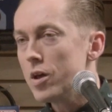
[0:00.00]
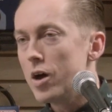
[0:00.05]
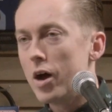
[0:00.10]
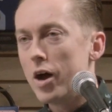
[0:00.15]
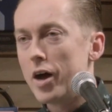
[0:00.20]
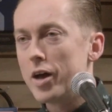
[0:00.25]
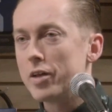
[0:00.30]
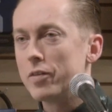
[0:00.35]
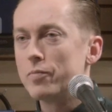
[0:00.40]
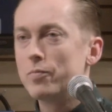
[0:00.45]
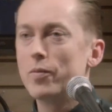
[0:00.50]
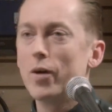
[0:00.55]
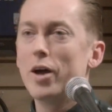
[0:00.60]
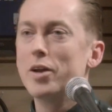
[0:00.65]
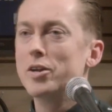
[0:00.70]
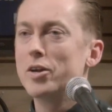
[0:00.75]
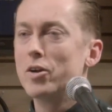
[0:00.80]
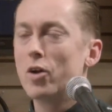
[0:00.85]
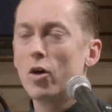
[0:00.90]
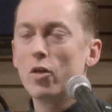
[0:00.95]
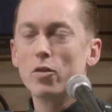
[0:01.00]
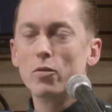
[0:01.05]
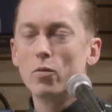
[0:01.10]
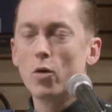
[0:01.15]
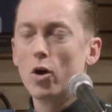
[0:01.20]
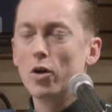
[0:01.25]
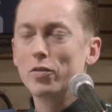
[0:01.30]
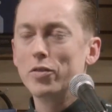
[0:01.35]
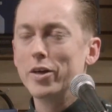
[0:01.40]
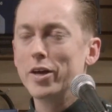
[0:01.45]
I did all the
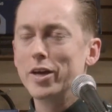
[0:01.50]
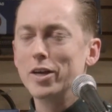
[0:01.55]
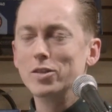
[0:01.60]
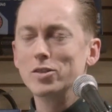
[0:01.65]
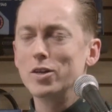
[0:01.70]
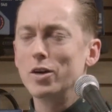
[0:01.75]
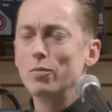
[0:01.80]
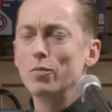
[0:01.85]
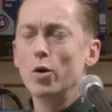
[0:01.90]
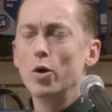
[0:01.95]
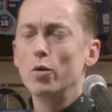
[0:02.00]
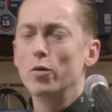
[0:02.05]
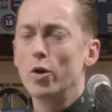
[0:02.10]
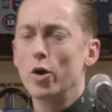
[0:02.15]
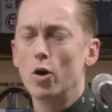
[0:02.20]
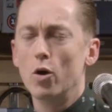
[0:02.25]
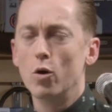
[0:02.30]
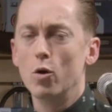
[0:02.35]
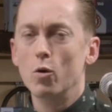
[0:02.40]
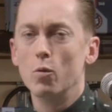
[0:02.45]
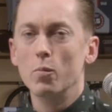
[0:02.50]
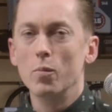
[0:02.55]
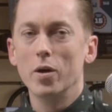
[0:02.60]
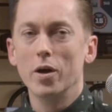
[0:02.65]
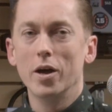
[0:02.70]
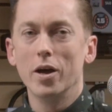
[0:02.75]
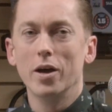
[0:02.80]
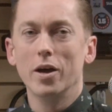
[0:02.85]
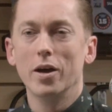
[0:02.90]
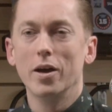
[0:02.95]
wrong things, and I rode home.
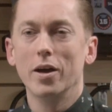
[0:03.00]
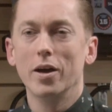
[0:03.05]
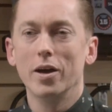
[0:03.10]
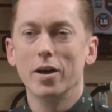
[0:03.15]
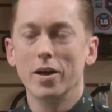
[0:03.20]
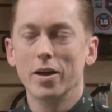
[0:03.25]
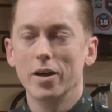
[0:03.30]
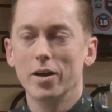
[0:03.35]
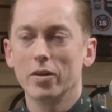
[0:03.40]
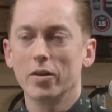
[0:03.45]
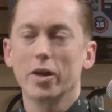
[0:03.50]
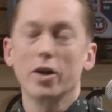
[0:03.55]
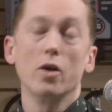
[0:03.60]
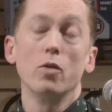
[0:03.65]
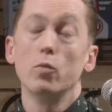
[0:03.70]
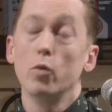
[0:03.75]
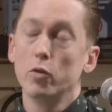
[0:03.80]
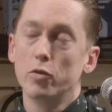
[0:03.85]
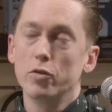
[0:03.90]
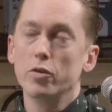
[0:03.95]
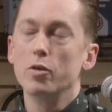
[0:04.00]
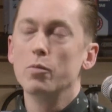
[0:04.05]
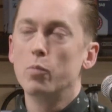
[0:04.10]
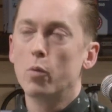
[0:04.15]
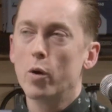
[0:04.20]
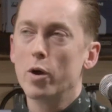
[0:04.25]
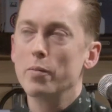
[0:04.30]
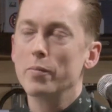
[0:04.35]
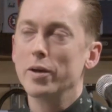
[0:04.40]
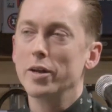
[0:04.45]
I rode to the
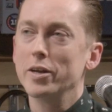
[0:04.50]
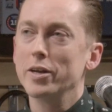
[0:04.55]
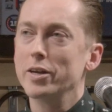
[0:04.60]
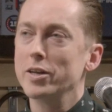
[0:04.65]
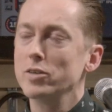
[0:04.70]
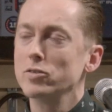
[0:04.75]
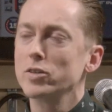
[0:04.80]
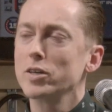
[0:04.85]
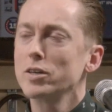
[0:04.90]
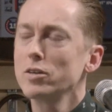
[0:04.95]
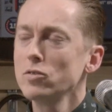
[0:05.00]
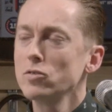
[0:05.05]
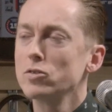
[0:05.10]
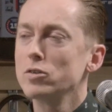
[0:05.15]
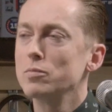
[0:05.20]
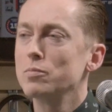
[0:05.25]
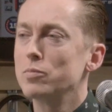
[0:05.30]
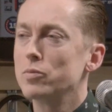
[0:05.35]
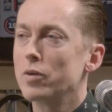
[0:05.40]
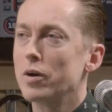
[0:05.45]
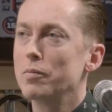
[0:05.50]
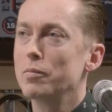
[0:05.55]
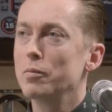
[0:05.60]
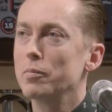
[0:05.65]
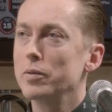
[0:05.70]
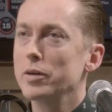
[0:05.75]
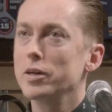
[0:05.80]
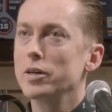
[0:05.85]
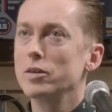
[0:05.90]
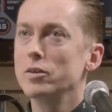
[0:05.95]
appointment, and he's like, you should
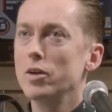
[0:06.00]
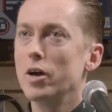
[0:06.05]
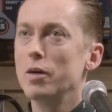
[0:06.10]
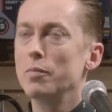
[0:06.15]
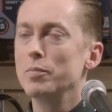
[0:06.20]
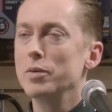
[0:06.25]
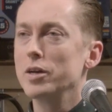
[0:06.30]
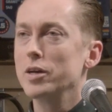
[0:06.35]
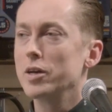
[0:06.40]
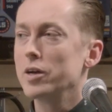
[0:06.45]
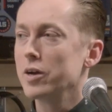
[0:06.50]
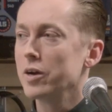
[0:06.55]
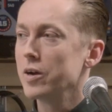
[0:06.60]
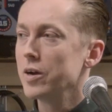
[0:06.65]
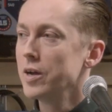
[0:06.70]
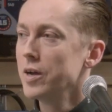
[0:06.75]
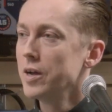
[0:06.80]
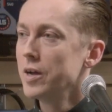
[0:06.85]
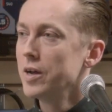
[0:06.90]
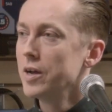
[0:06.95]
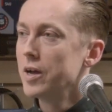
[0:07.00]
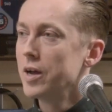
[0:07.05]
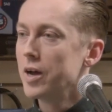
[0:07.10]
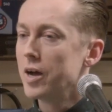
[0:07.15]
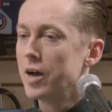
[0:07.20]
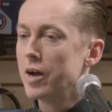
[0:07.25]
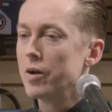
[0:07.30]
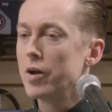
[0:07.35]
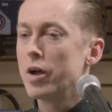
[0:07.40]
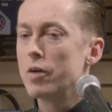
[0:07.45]
probably not be here.
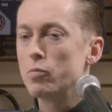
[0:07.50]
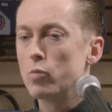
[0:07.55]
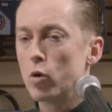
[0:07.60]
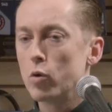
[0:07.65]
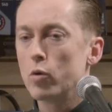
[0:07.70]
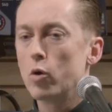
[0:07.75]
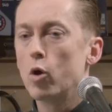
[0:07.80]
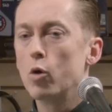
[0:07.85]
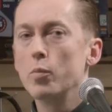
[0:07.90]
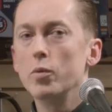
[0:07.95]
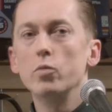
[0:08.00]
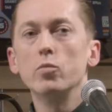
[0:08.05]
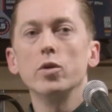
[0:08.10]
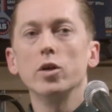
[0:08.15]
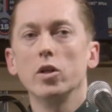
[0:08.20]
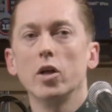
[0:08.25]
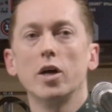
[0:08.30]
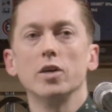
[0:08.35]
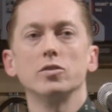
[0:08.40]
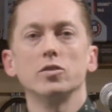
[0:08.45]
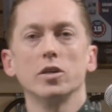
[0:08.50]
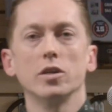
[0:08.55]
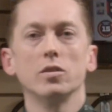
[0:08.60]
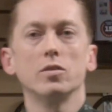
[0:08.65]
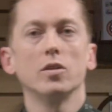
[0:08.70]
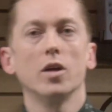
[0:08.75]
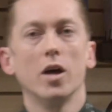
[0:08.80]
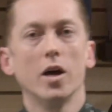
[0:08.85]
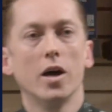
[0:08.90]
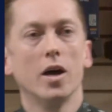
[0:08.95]
I rode home and realized
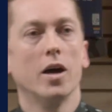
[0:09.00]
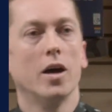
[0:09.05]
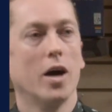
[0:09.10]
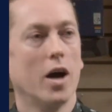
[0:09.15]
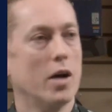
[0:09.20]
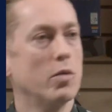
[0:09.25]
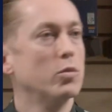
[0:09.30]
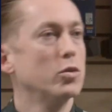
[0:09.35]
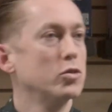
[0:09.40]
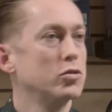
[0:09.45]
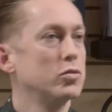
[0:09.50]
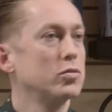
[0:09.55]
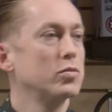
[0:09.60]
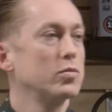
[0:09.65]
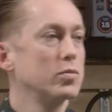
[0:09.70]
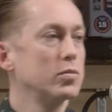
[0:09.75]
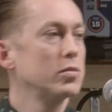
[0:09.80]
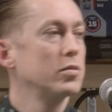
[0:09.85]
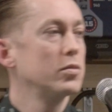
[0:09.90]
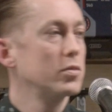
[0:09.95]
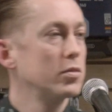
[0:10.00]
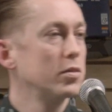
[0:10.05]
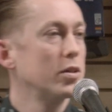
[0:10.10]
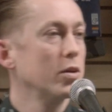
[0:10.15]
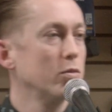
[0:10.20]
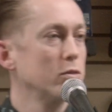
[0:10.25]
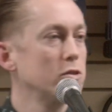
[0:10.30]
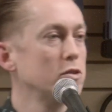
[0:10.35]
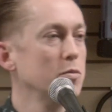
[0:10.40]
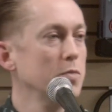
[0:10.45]
that I was... There
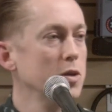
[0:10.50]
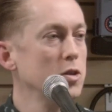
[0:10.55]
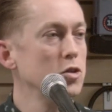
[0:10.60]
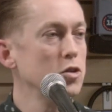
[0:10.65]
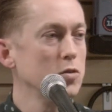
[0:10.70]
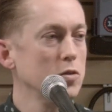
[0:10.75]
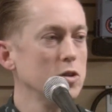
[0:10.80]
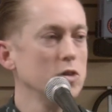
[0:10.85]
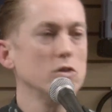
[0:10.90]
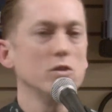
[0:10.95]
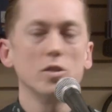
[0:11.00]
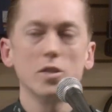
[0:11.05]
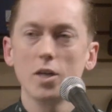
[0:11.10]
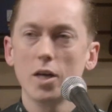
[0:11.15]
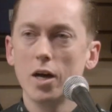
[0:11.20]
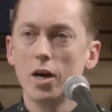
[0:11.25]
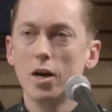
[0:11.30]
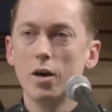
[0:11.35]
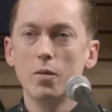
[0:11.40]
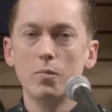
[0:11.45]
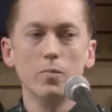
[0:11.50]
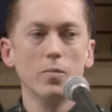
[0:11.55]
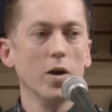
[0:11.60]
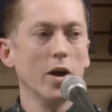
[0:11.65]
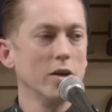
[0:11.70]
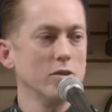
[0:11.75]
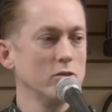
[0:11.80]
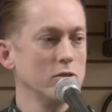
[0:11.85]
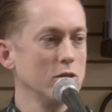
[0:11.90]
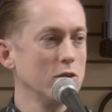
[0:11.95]
were some injuries.
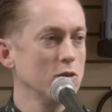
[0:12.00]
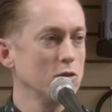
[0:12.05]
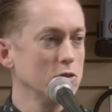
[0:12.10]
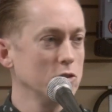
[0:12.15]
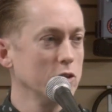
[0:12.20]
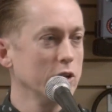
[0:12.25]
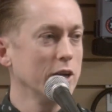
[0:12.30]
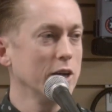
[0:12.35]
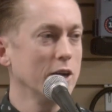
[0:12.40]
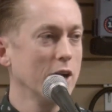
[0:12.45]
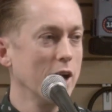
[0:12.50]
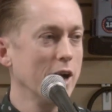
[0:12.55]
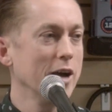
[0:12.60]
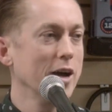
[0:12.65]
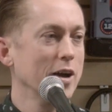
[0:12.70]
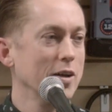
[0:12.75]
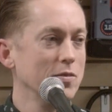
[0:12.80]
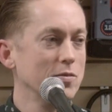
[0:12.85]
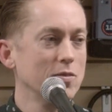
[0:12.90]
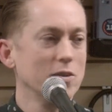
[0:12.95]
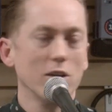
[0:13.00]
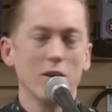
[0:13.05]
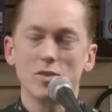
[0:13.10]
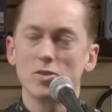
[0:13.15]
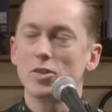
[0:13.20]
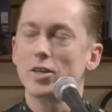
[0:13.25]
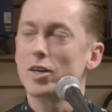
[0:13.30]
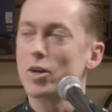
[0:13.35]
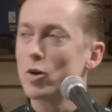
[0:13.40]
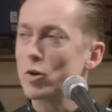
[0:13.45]
I see your sling. I had a
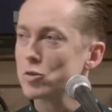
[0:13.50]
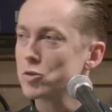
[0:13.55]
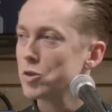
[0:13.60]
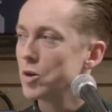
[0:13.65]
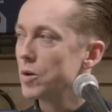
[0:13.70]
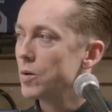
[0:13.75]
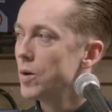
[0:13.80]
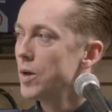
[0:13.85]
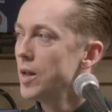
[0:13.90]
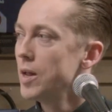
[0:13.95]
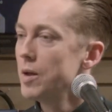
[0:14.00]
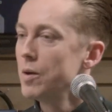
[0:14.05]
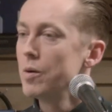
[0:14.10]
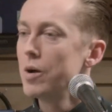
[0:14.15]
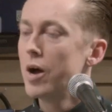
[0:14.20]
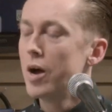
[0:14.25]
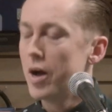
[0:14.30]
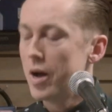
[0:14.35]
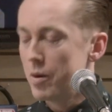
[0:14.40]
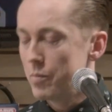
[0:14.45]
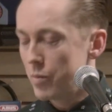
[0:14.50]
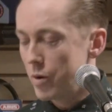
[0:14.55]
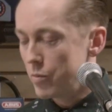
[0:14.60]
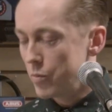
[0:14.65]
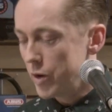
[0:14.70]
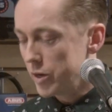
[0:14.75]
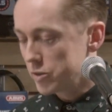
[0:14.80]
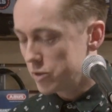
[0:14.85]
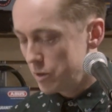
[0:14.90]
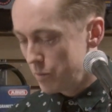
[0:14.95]
sling also. My
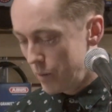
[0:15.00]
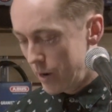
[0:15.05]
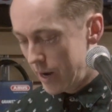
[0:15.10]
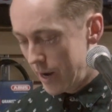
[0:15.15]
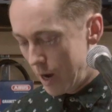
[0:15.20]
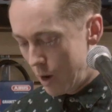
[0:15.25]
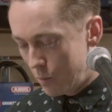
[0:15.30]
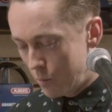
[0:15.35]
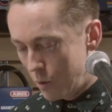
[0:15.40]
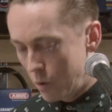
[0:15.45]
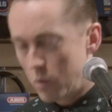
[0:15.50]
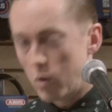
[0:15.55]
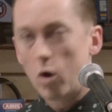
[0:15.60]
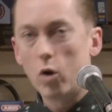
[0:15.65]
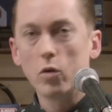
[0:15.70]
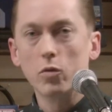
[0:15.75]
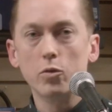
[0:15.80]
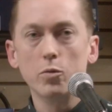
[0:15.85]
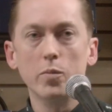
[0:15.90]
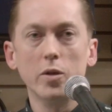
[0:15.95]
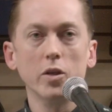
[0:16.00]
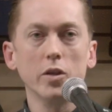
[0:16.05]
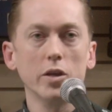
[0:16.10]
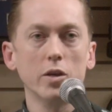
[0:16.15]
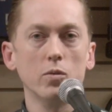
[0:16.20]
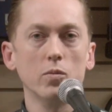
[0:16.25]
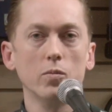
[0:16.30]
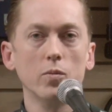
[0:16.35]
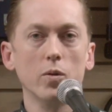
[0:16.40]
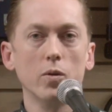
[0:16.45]
wrist and my elbow
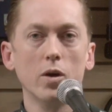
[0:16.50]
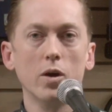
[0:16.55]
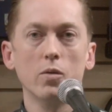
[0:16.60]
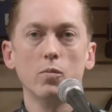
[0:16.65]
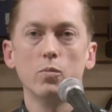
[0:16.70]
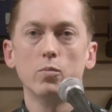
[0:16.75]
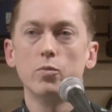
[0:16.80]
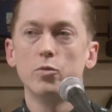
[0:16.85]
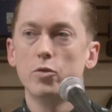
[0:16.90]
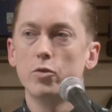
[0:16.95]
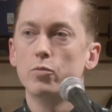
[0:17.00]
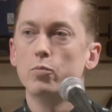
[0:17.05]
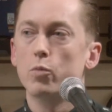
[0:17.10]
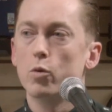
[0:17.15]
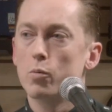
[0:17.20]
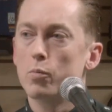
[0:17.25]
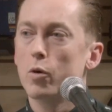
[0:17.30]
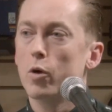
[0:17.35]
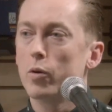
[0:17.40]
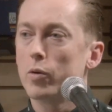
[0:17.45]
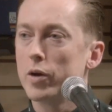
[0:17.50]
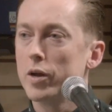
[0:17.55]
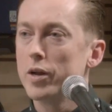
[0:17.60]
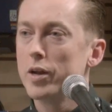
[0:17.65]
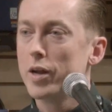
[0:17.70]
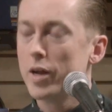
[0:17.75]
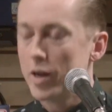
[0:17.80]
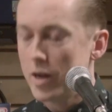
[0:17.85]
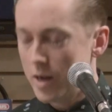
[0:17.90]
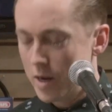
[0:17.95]
ultimately were
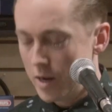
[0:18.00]
broken.